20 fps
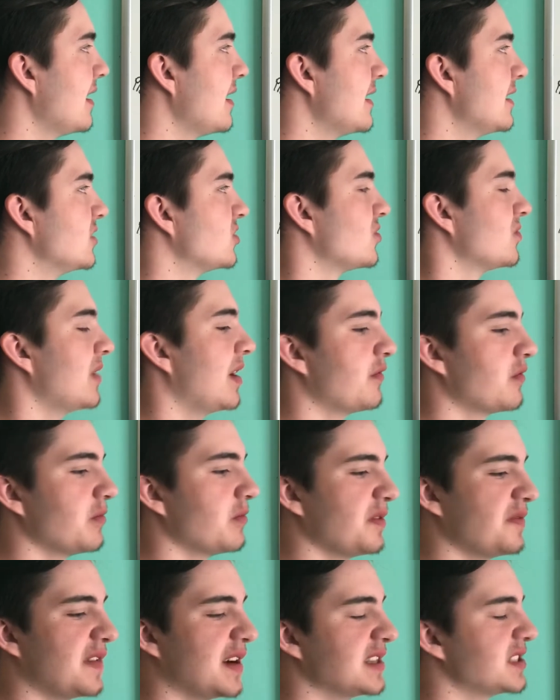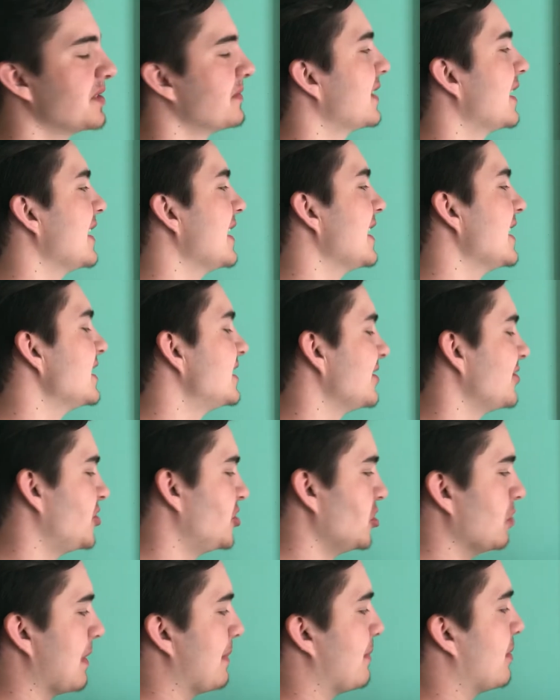So whenever we find something that isn't
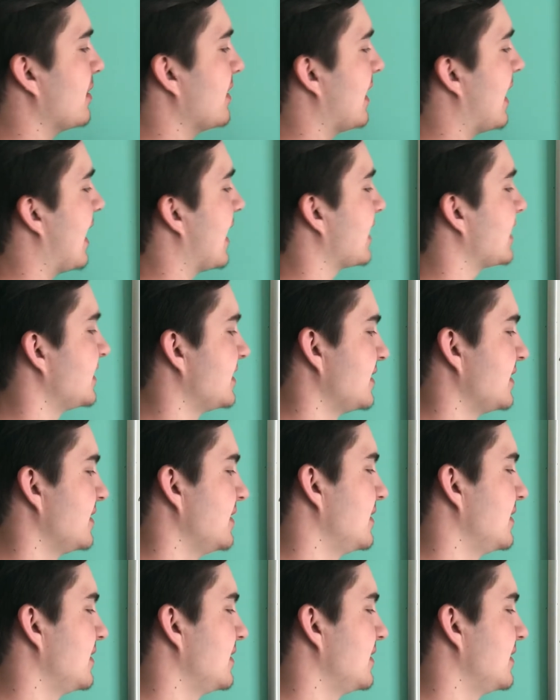true, we put an X.